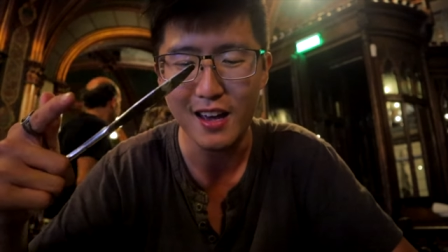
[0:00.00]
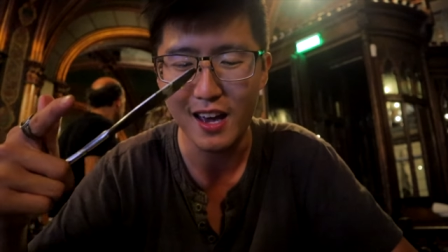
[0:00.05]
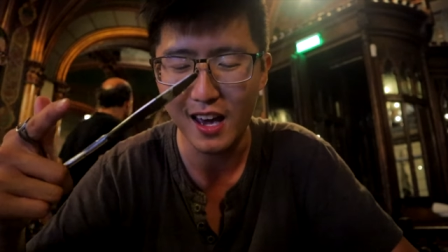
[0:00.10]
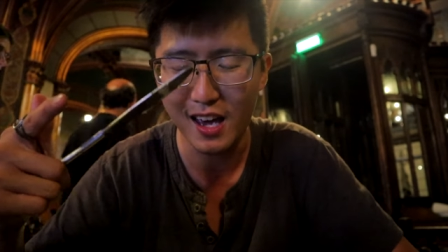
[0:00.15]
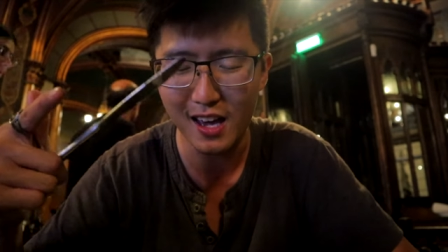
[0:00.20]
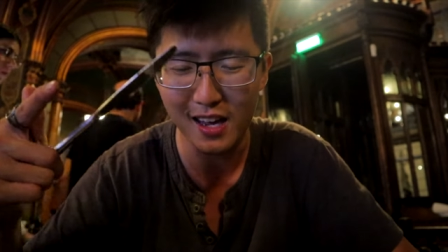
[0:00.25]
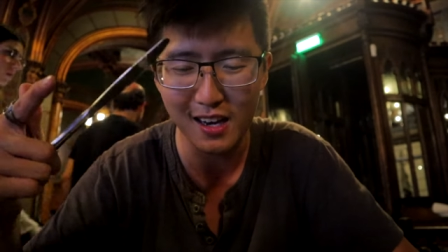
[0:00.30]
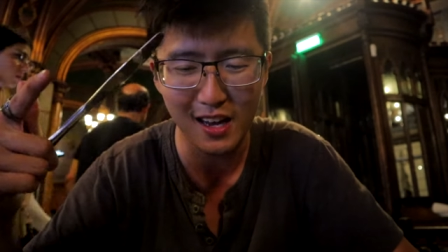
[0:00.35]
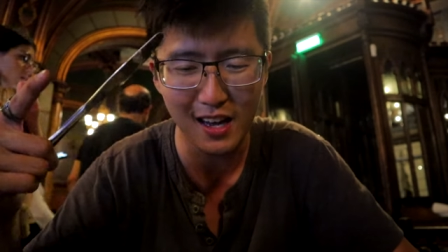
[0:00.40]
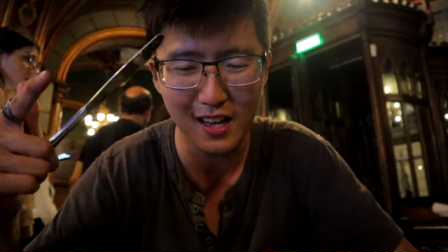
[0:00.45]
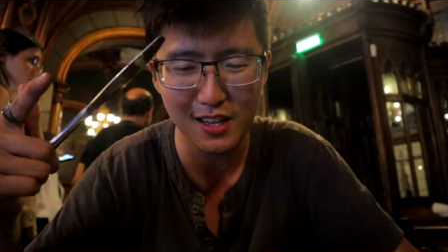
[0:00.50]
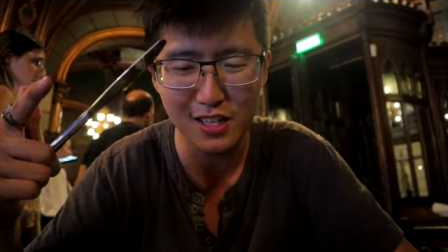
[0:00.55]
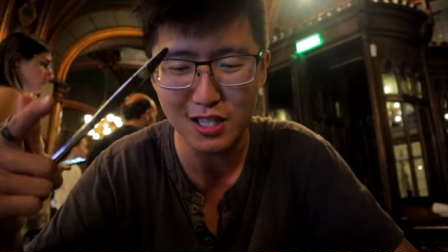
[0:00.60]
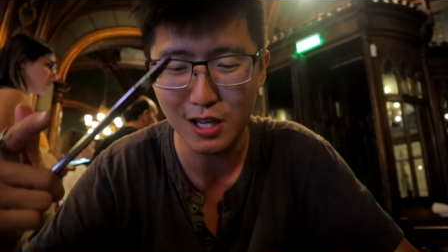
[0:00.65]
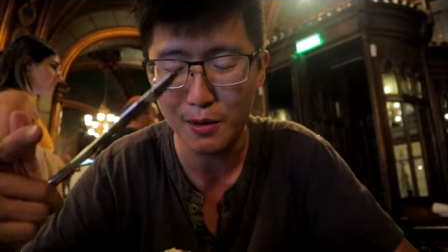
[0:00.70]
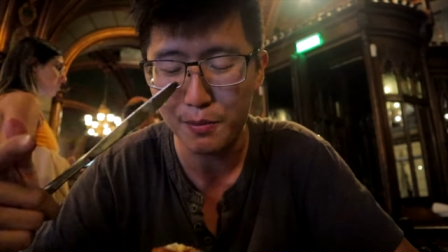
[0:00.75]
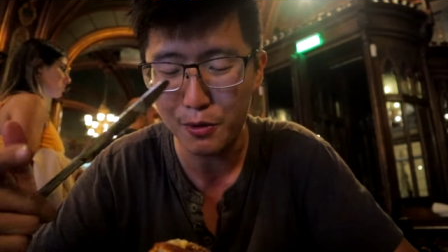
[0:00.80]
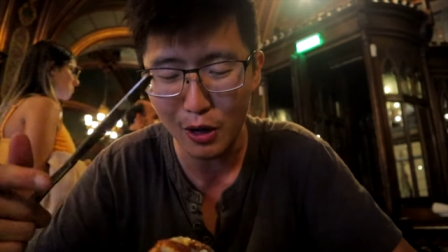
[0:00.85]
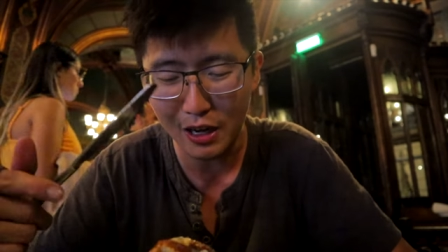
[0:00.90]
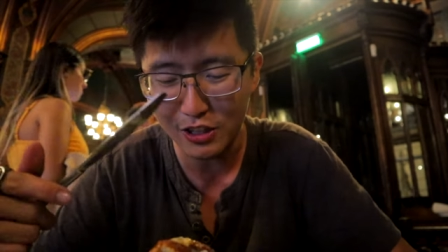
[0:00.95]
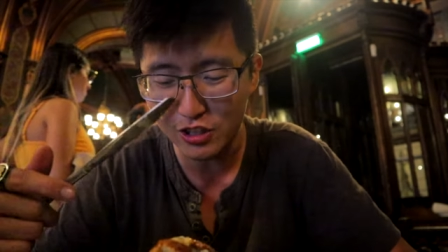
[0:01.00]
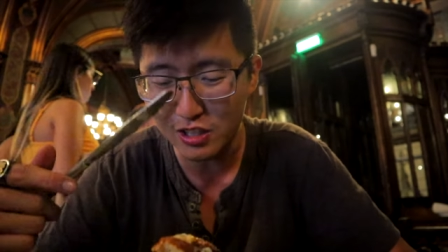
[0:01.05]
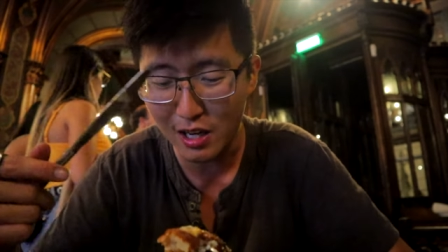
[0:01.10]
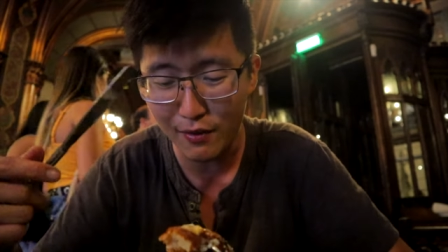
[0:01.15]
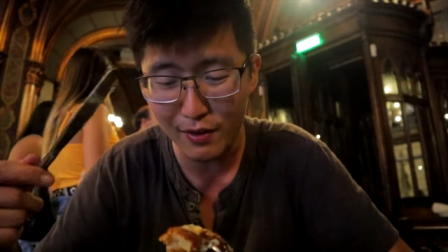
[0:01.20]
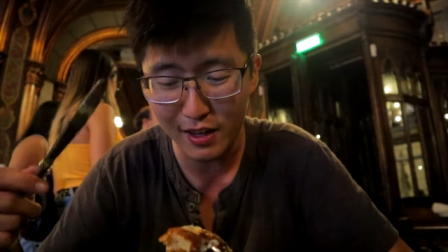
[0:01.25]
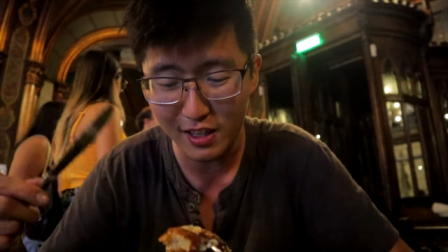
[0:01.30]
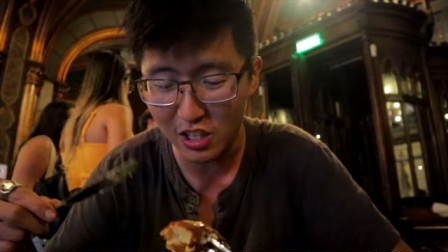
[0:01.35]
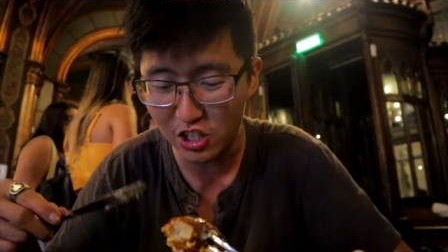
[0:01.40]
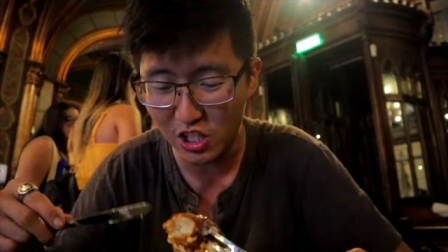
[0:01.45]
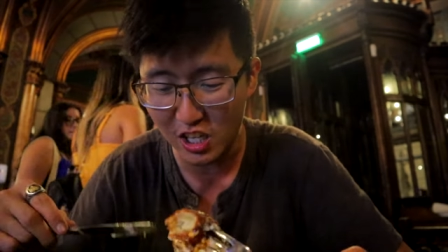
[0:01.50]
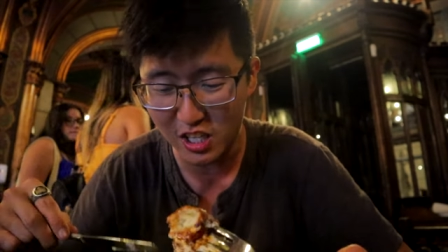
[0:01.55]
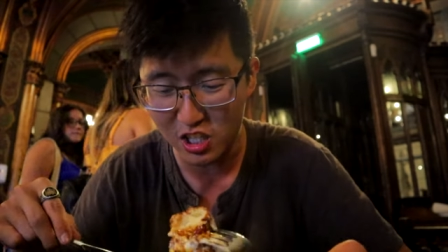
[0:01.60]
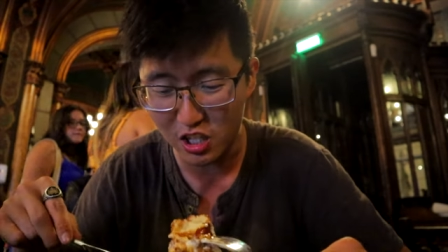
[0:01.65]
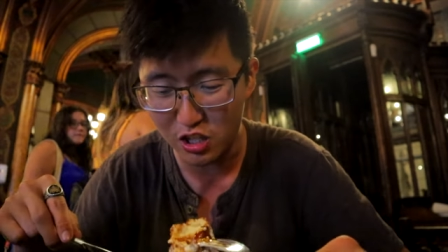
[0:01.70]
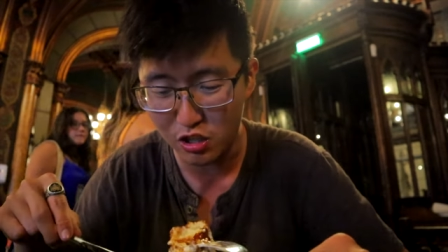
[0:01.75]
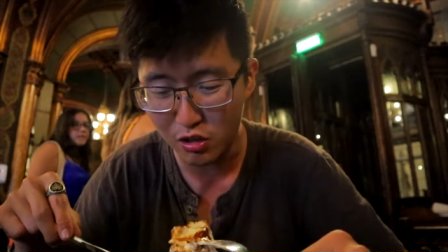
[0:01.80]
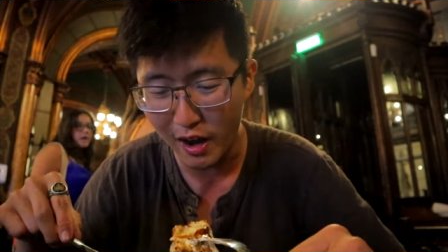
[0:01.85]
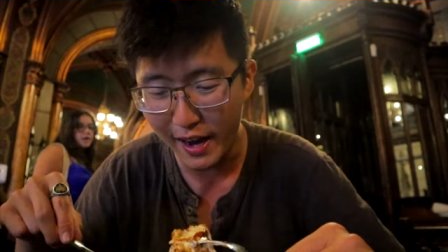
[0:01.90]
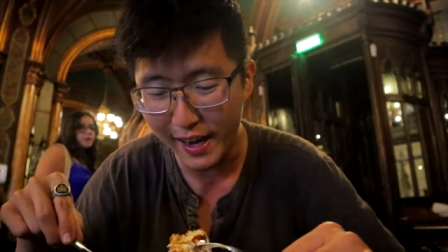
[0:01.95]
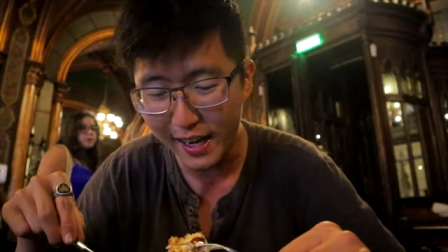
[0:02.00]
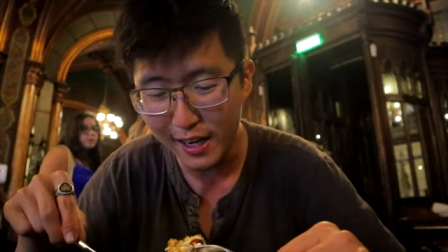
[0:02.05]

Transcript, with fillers: in, in, in Sibiu. I just never had the chance to try